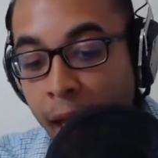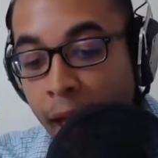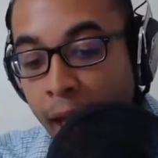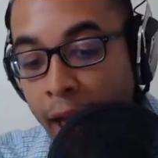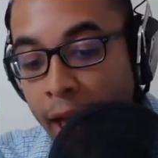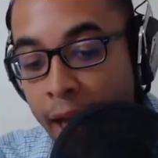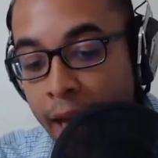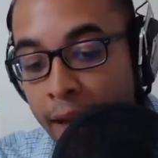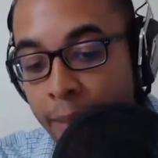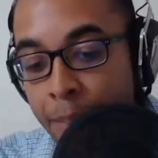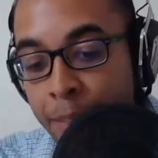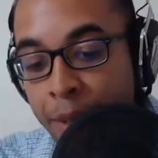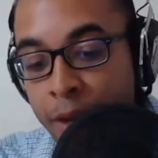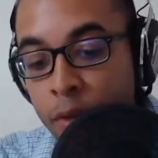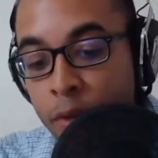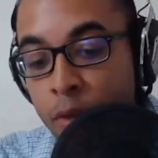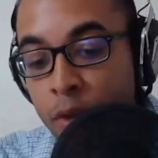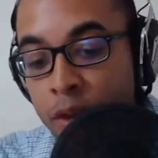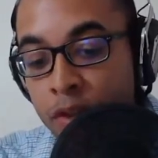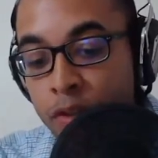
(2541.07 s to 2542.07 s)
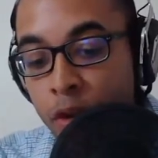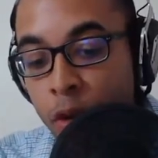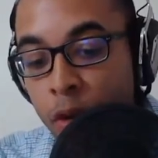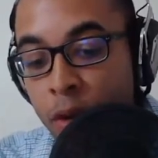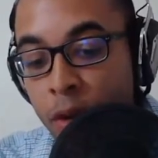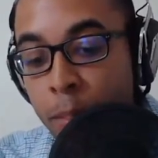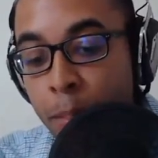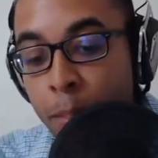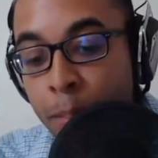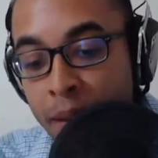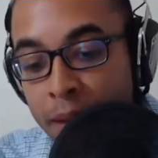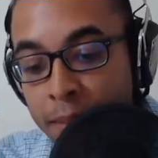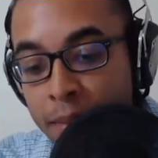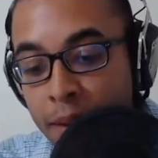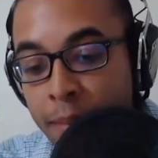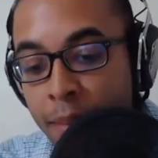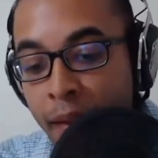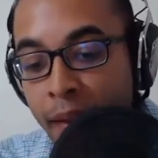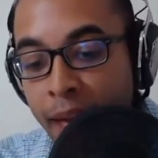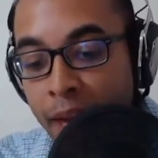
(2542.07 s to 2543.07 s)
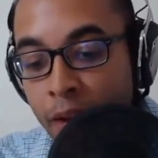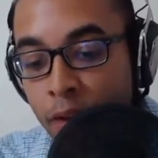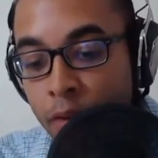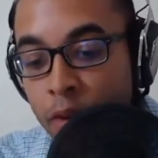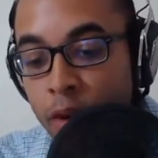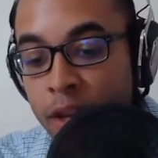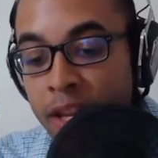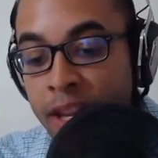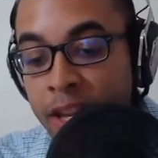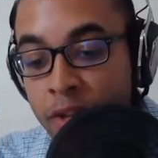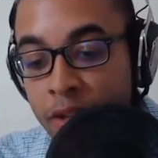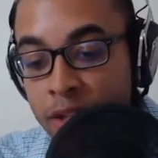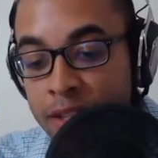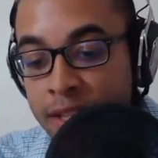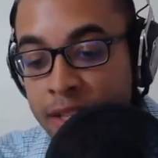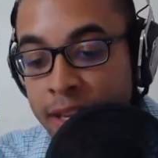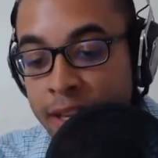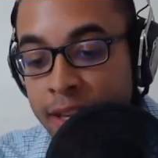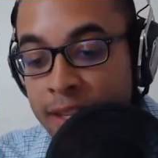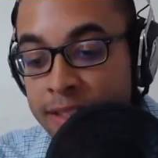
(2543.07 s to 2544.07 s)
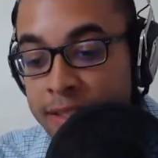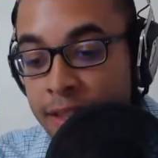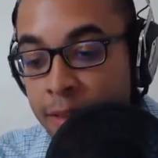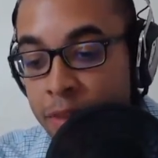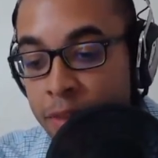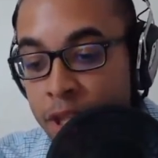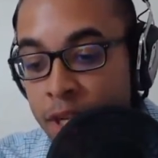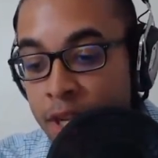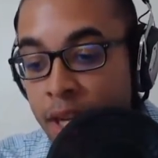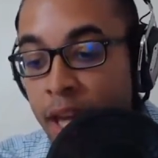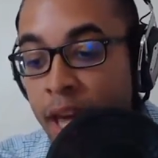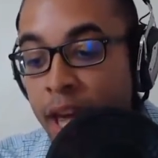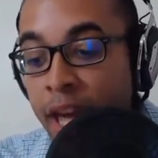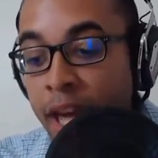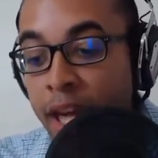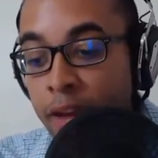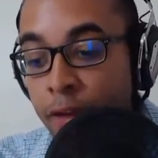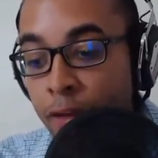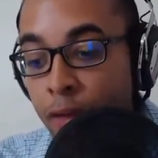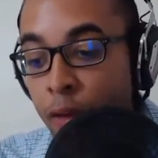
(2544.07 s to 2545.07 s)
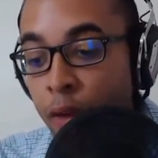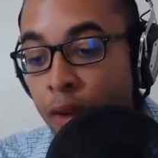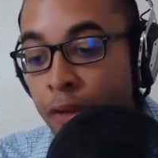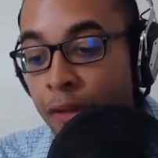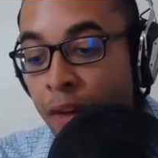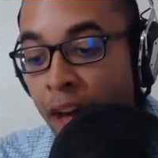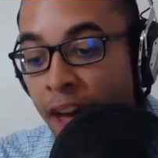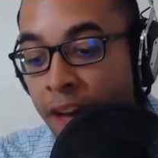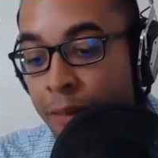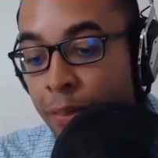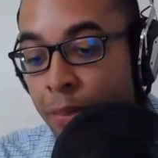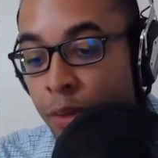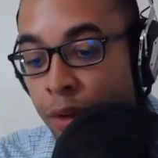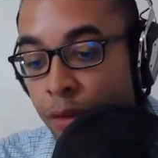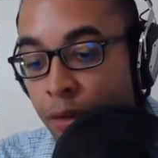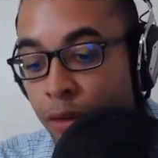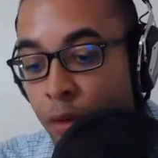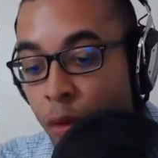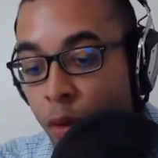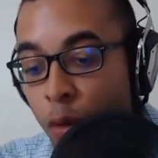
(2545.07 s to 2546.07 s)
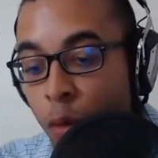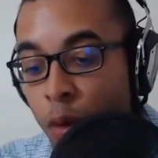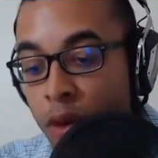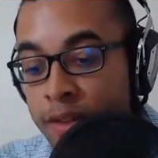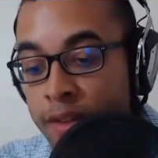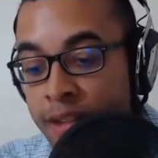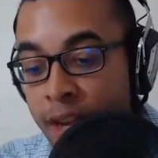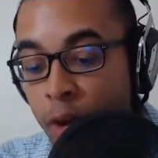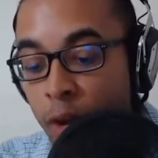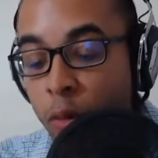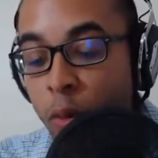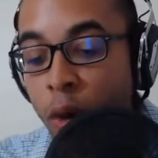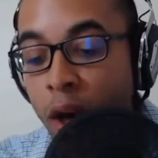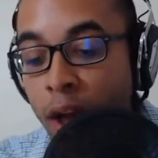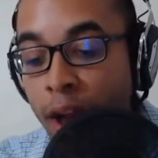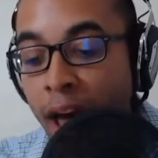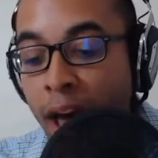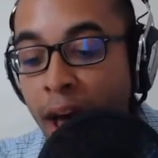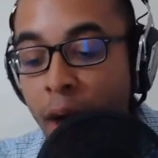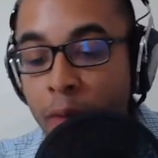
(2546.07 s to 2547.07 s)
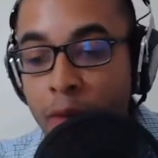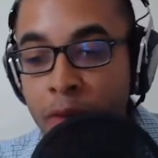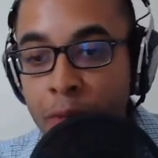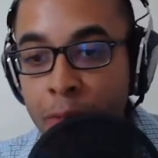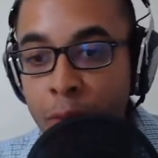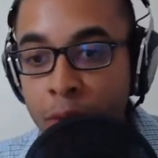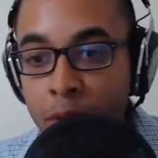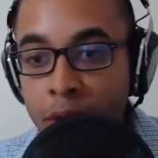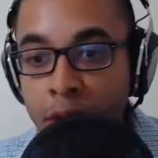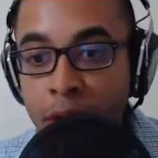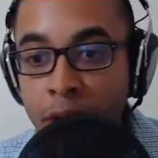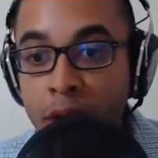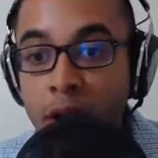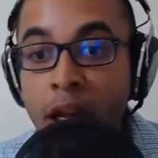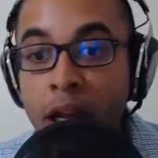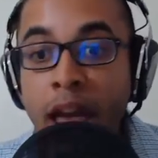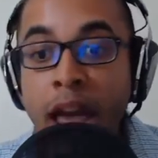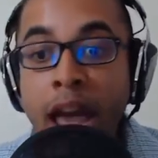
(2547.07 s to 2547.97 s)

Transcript: And Bitcoin's current minimum annual electricity consumption is 45.41 terawatt hours per year.